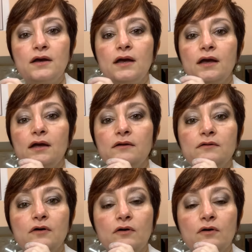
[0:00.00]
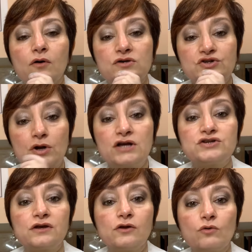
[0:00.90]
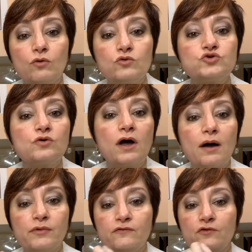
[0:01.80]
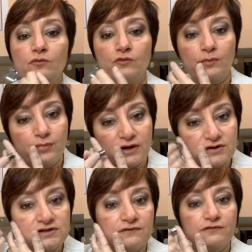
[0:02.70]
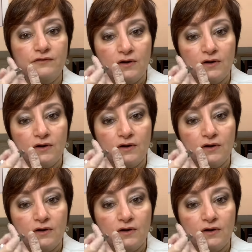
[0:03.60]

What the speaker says: and scratching can also happen from repetitive